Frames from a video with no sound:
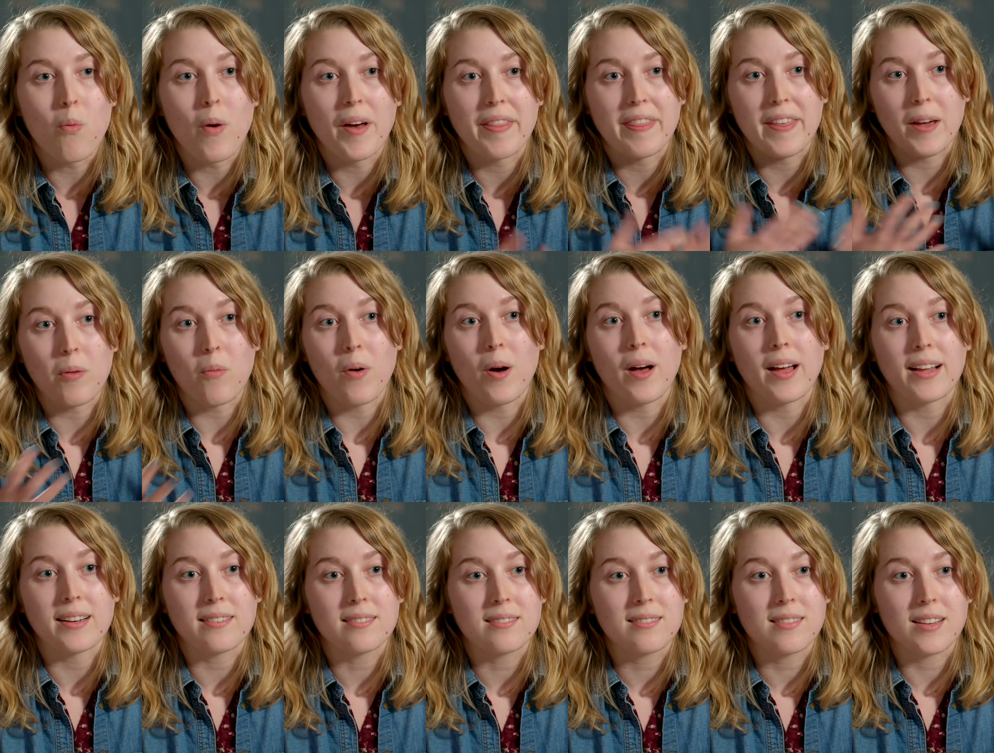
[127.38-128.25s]
what they
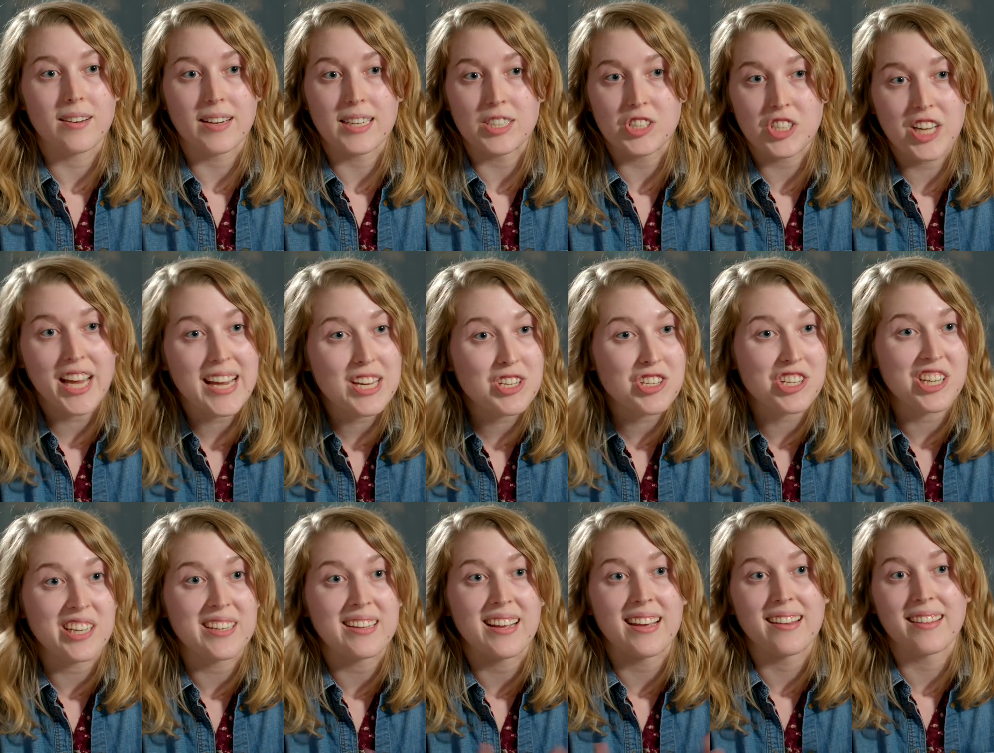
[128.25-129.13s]
want their
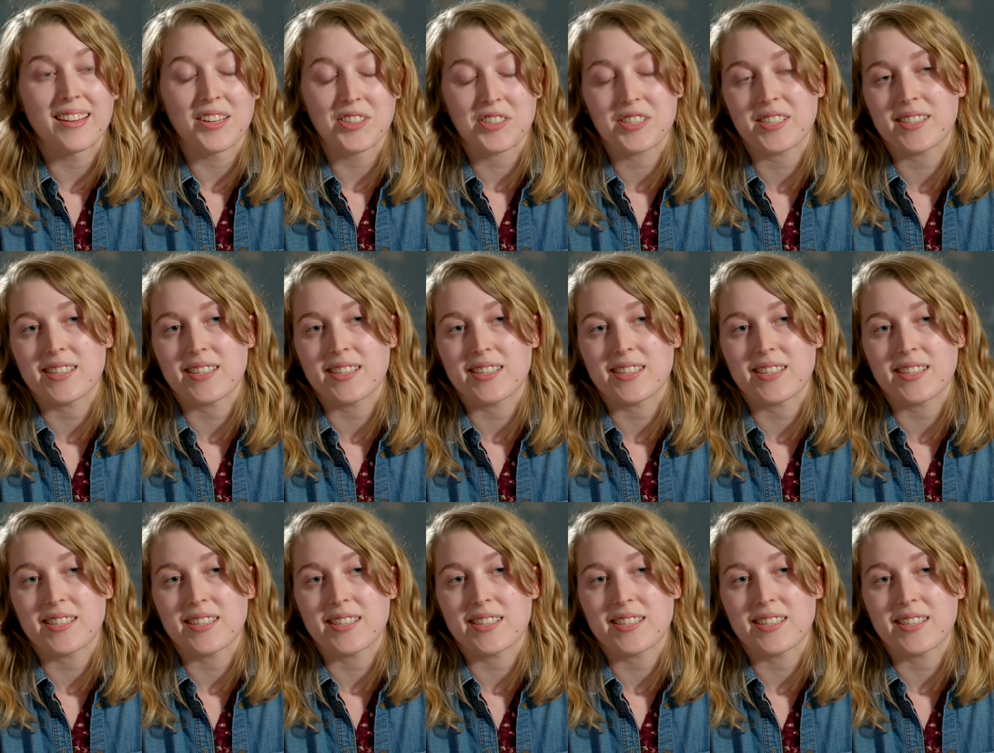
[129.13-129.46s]
education and their